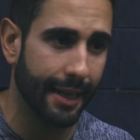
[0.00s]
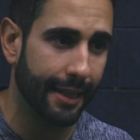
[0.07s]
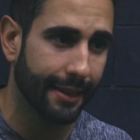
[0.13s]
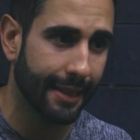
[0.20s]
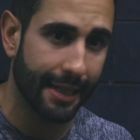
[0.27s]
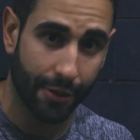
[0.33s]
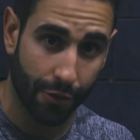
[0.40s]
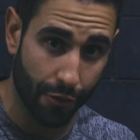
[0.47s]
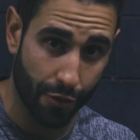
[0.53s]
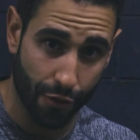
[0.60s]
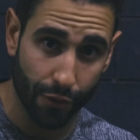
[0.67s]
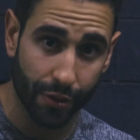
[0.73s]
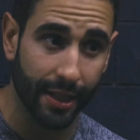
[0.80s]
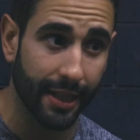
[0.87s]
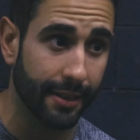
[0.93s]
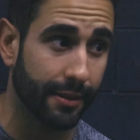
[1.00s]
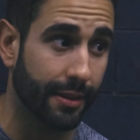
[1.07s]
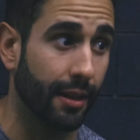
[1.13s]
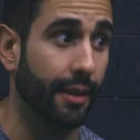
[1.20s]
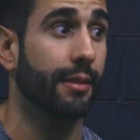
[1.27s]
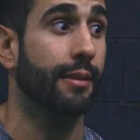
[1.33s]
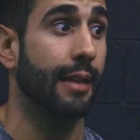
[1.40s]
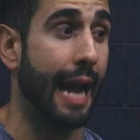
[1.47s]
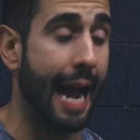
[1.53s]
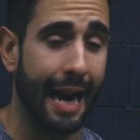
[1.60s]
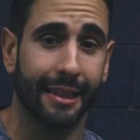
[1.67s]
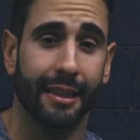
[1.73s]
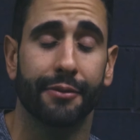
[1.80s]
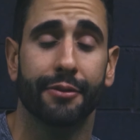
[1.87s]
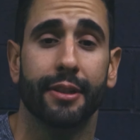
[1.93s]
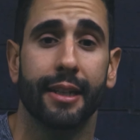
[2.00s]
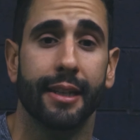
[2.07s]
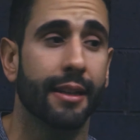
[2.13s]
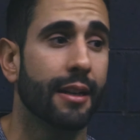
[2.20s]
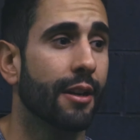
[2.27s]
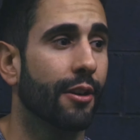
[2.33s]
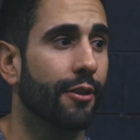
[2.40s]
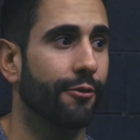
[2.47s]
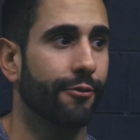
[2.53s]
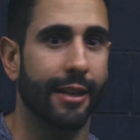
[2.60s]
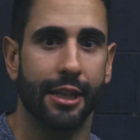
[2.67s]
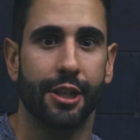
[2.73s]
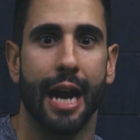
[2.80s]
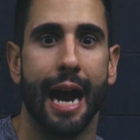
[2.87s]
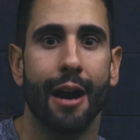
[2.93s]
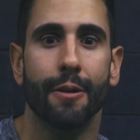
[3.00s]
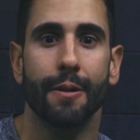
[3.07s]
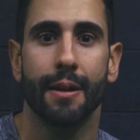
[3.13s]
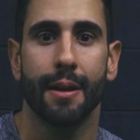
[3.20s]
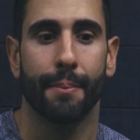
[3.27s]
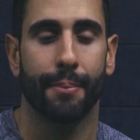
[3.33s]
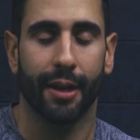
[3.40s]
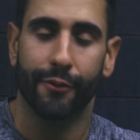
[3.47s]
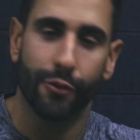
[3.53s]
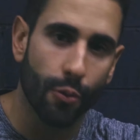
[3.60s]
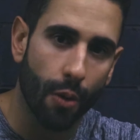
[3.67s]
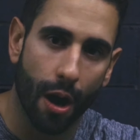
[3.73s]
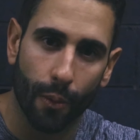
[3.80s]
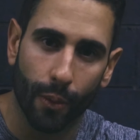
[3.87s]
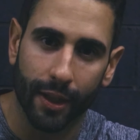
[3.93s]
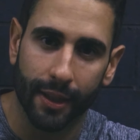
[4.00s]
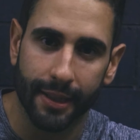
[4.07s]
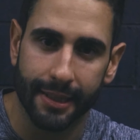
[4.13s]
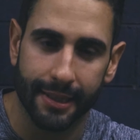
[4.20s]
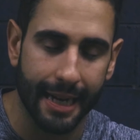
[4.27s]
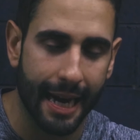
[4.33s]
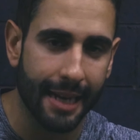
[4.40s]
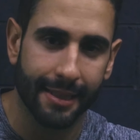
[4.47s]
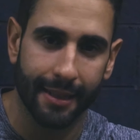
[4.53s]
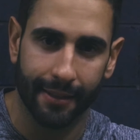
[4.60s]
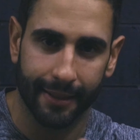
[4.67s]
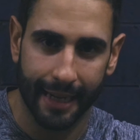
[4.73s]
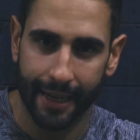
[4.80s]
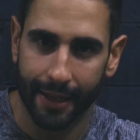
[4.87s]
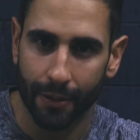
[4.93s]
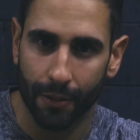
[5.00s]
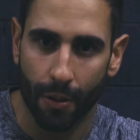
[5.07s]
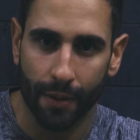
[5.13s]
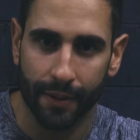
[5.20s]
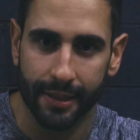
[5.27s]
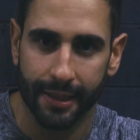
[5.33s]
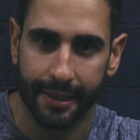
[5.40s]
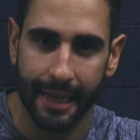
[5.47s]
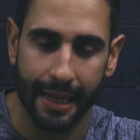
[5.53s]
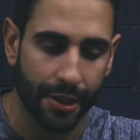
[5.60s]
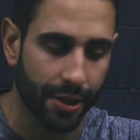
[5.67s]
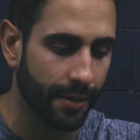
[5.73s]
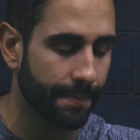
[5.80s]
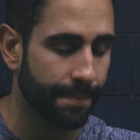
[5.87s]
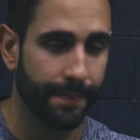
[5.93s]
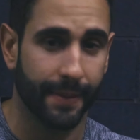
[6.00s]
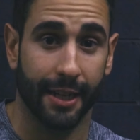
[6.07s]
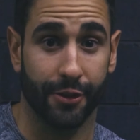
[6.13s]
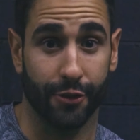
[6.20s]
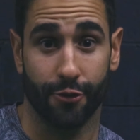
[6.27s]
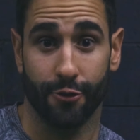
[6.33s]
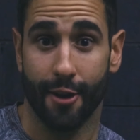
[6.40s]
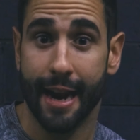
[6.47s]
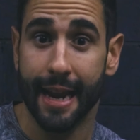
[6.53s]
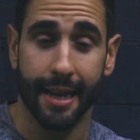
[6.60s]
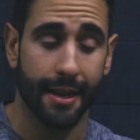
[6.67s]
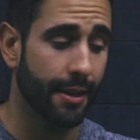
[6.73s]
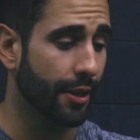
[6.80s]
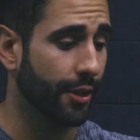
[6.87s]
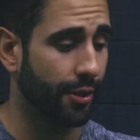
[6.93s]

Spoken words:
unless you use it to actively reach out. But if you are one of these guys that are getting all this attention, that's great.